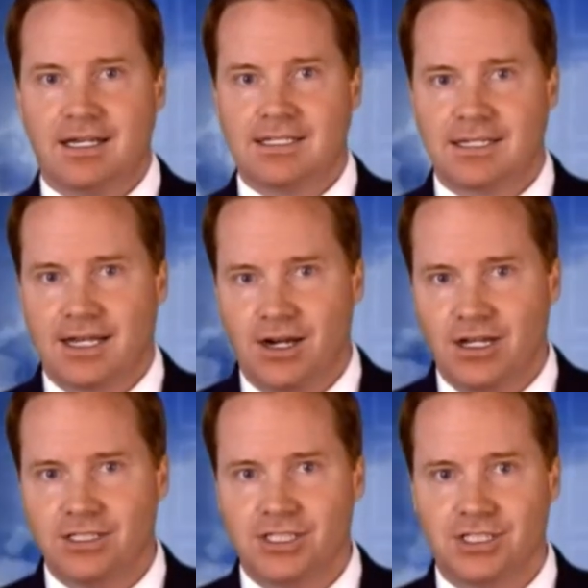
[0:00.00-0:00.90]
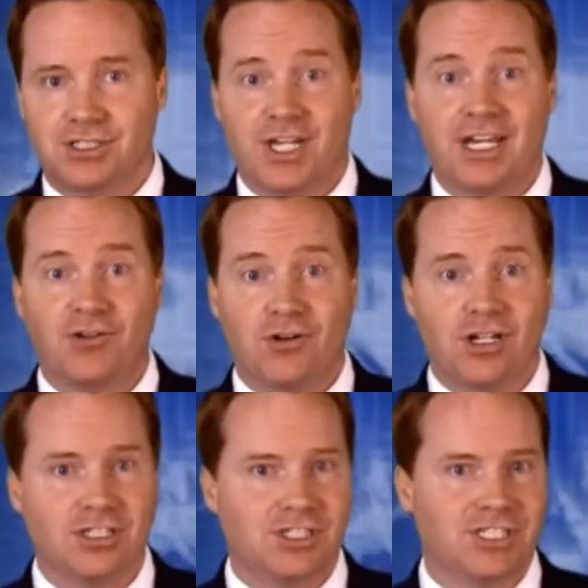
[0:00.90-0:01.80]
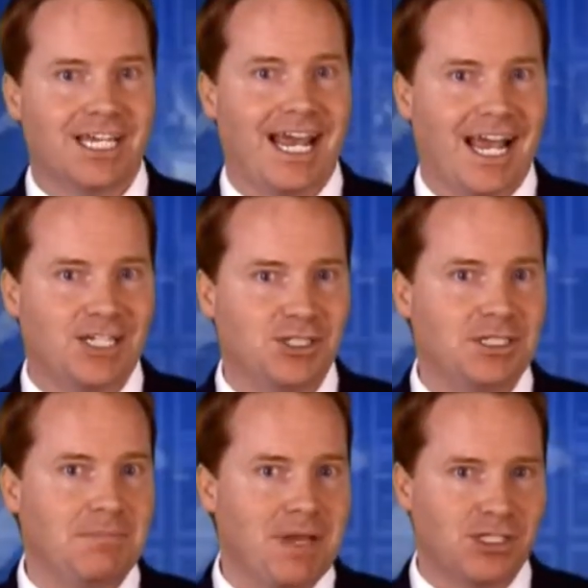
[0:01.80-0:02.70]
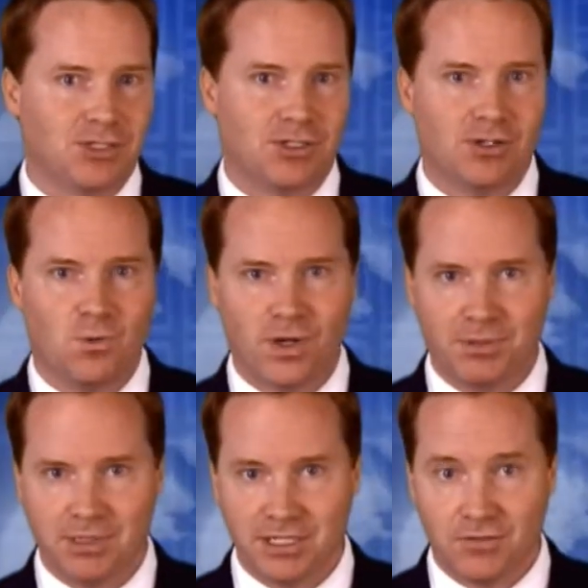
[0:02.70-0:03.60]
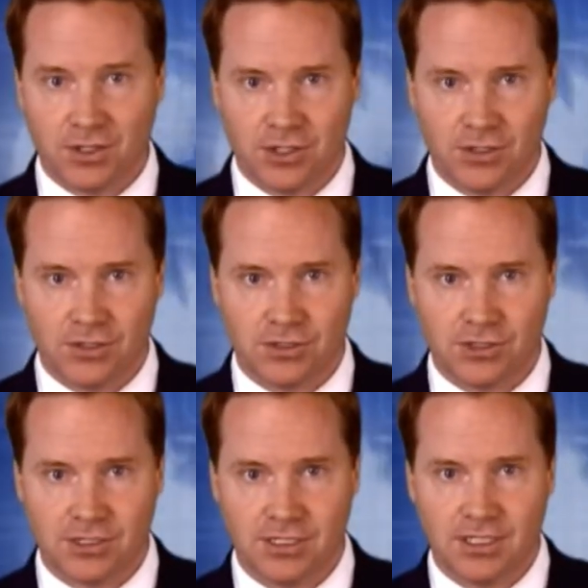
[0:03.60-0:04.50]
psychologists and neurologists can actually measure when a belief occurs.